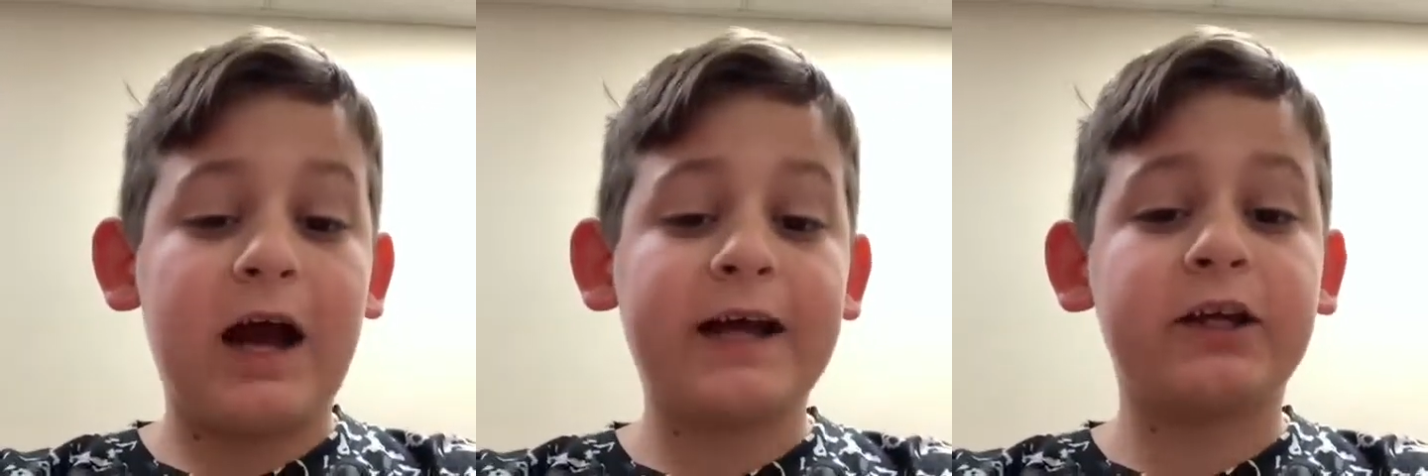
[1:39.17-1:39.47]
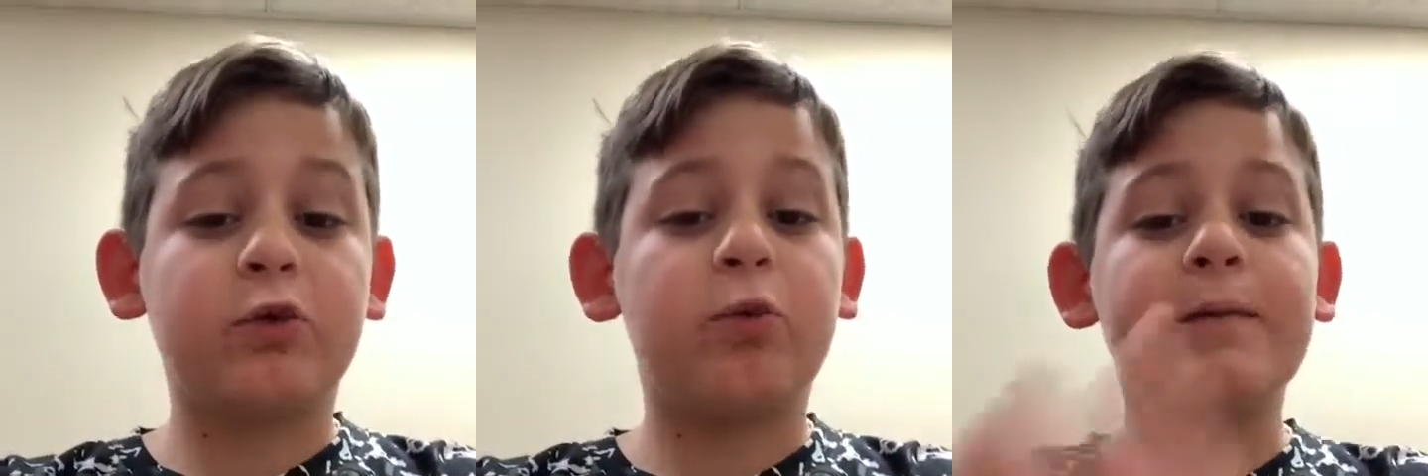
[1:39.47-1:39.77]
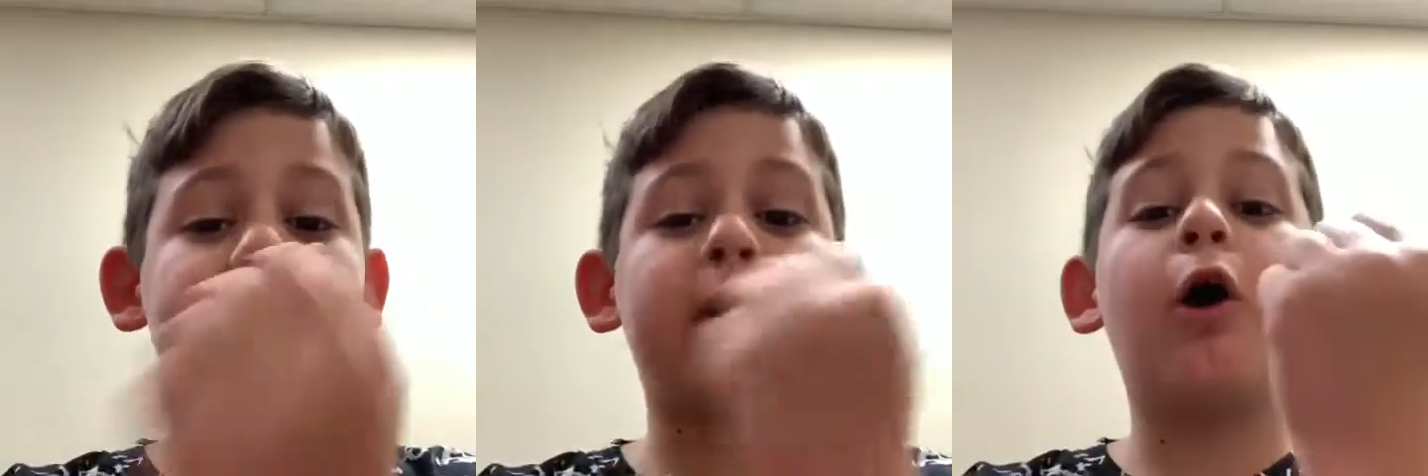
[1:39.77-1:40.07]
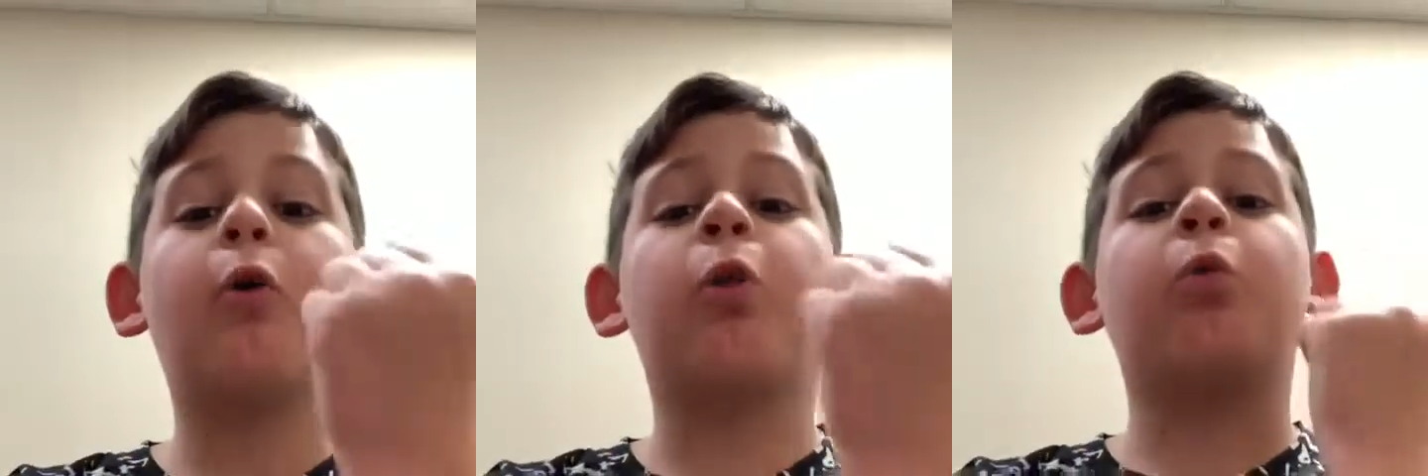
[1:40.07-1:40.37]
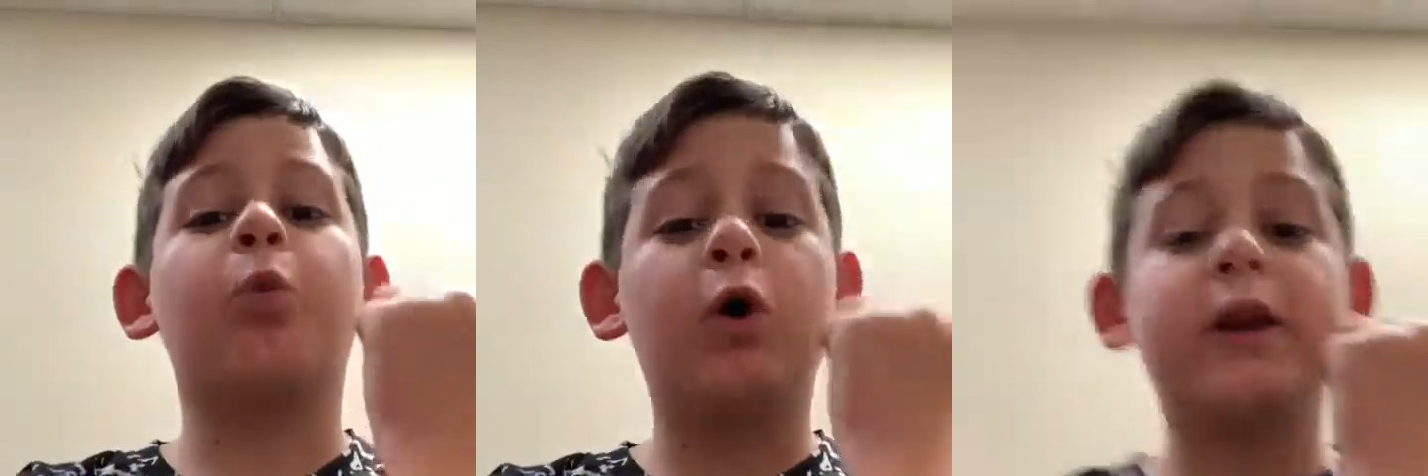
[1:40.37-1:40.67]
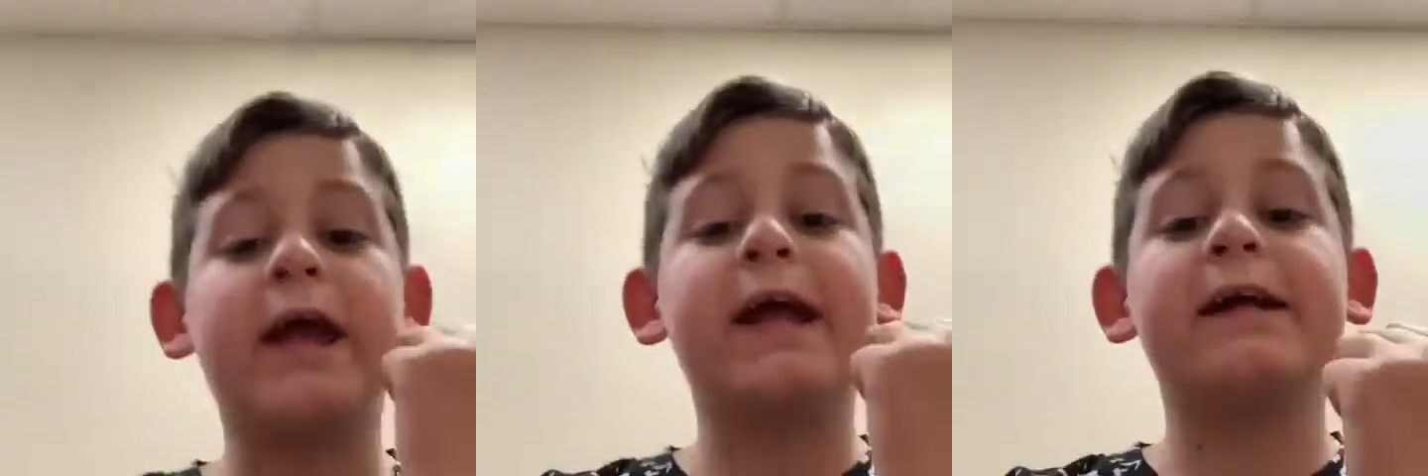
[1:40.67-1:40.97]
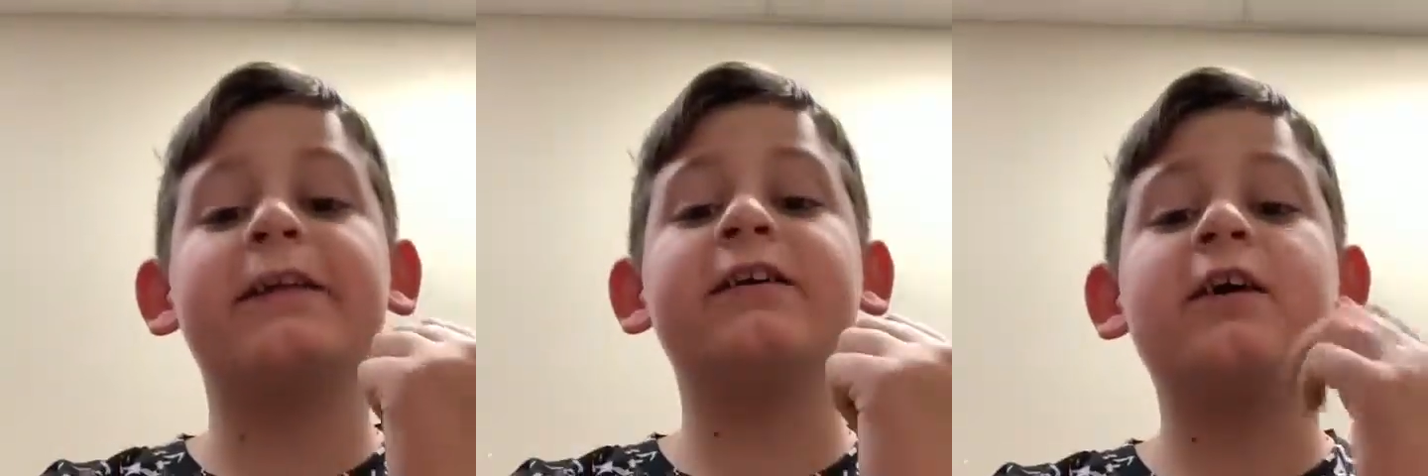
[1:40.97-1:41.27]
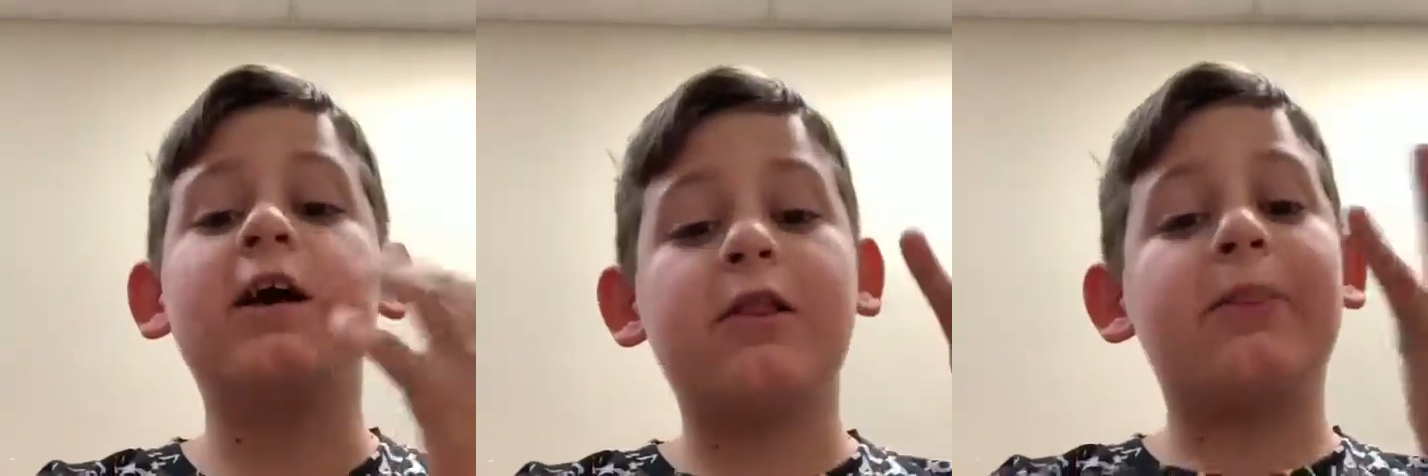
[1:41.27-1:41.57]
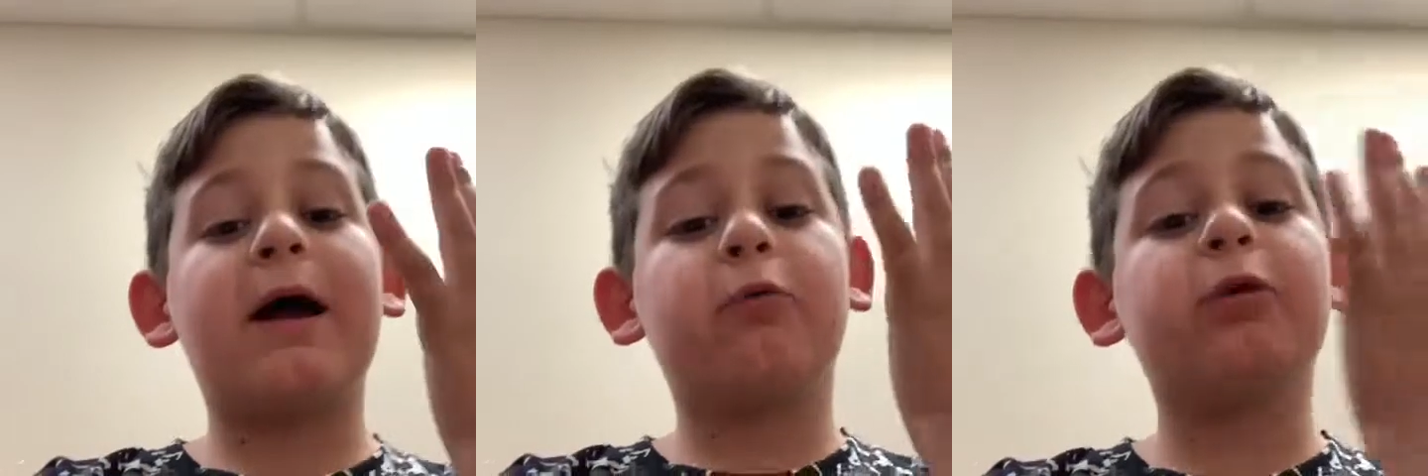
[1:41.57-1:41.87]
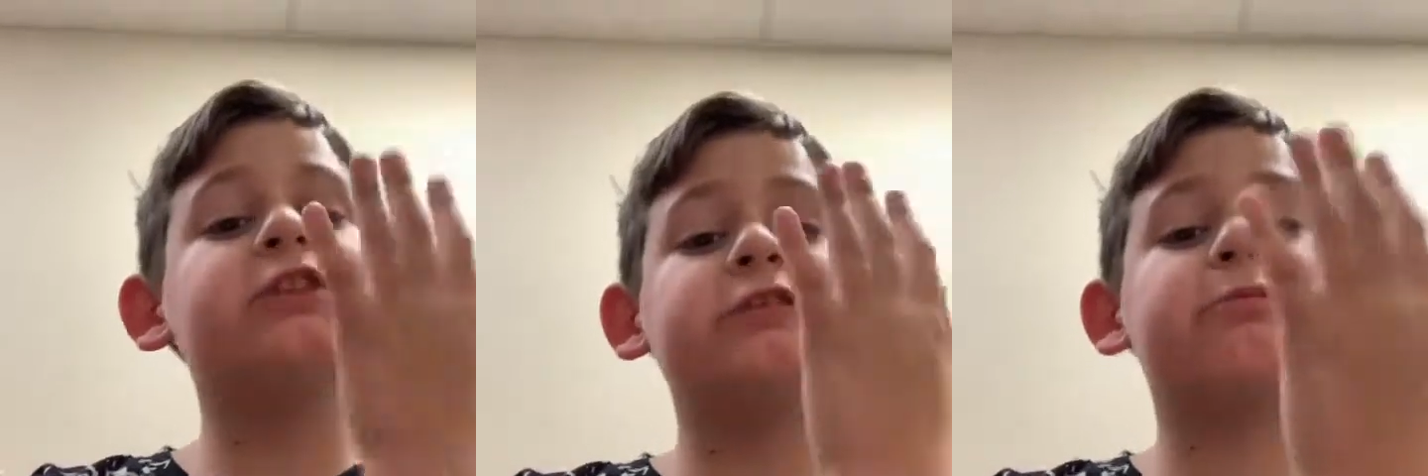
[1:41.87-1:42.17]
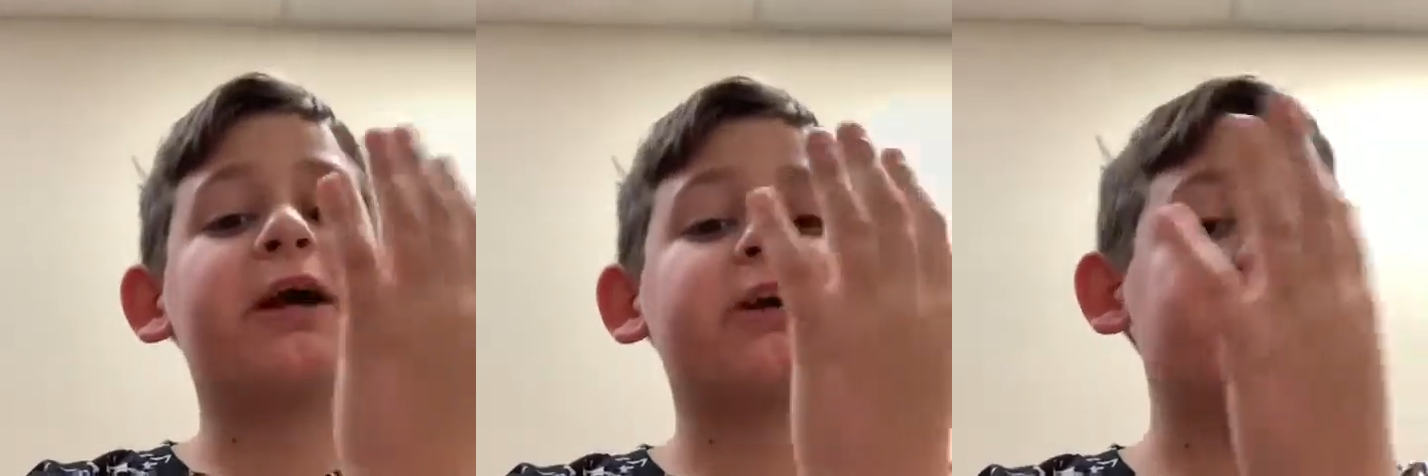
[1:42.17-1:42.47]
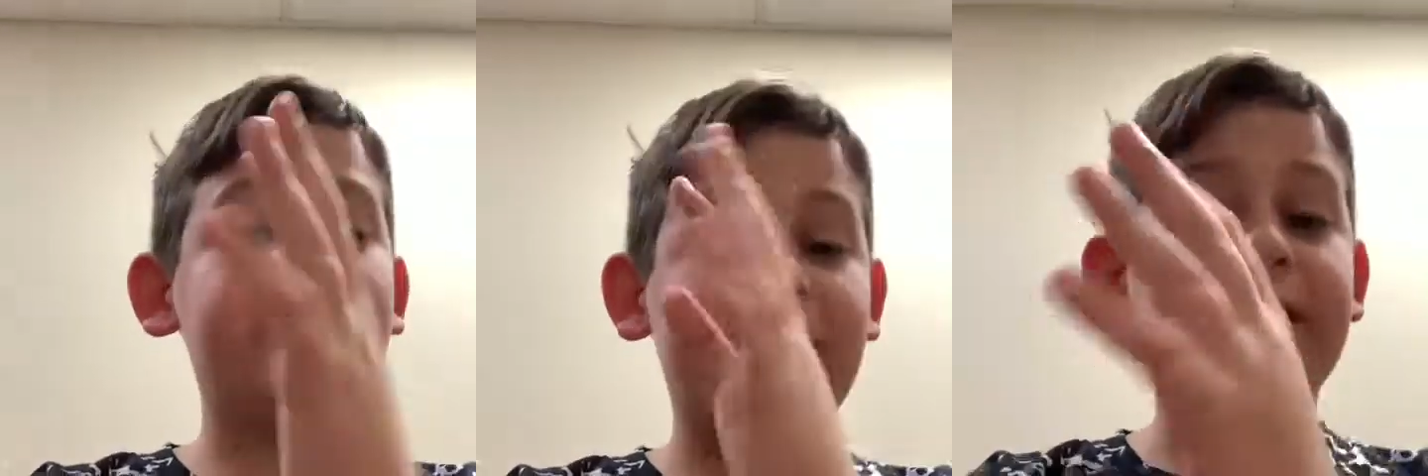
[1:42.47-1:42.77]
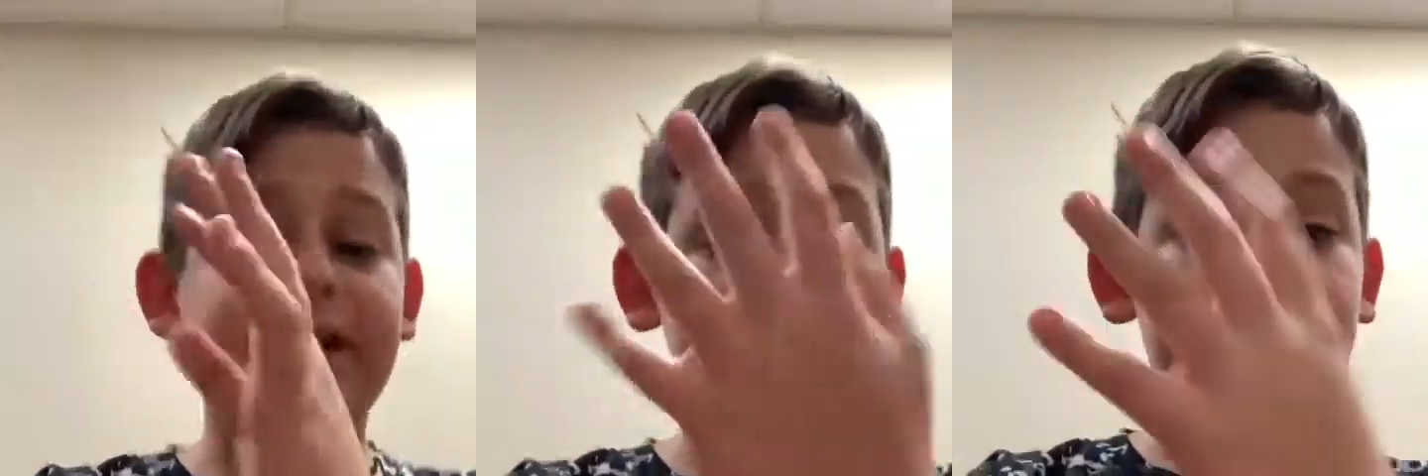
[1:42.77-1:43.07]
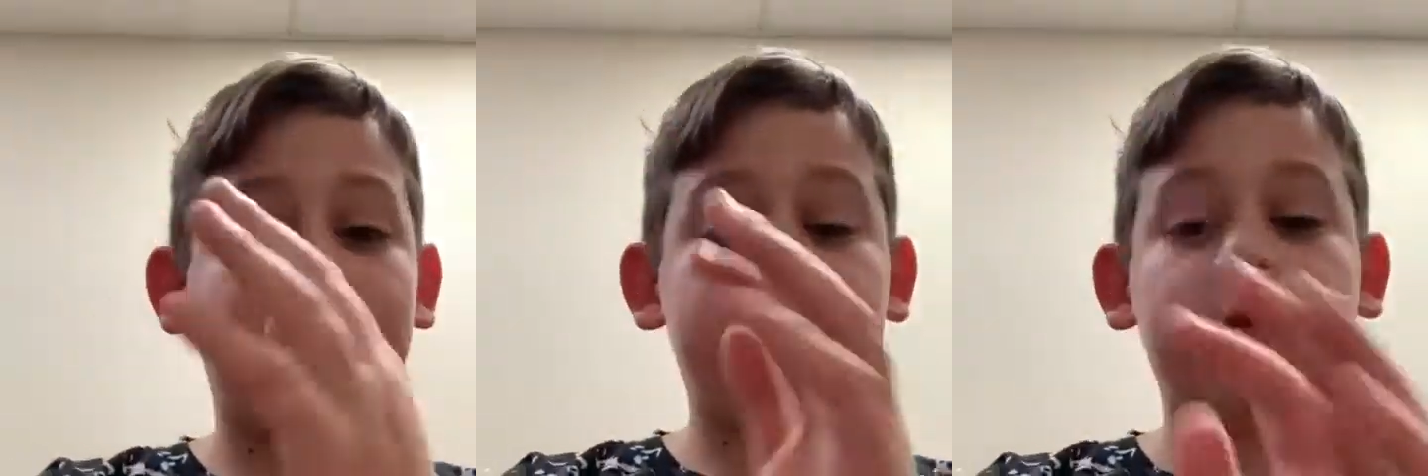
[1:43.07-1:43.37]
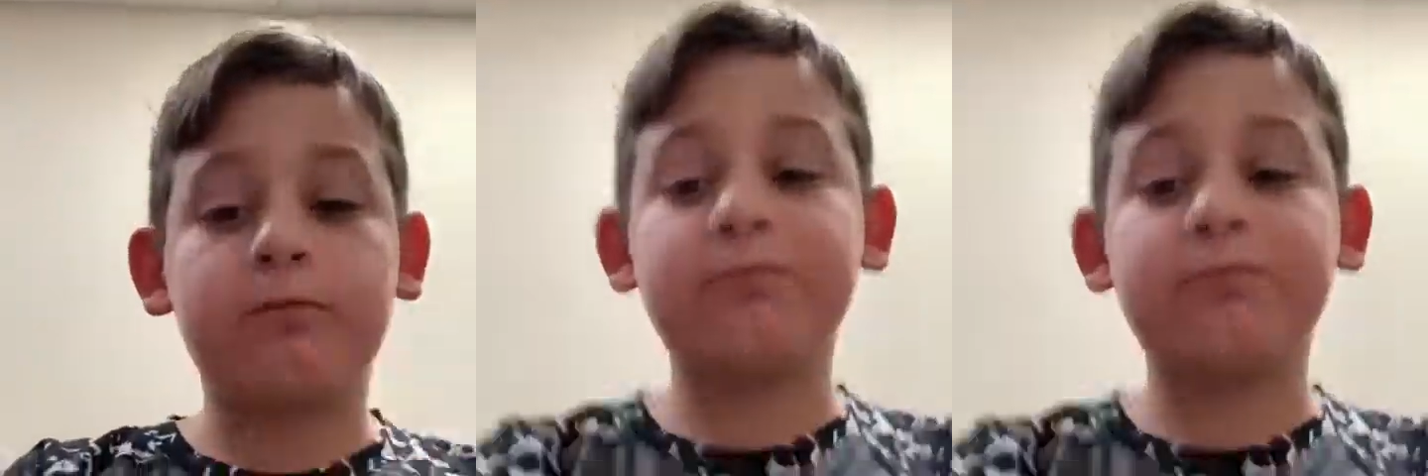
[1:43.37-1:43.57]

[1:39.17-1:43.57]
I could whip y'all with one hand, that which is my good hand, my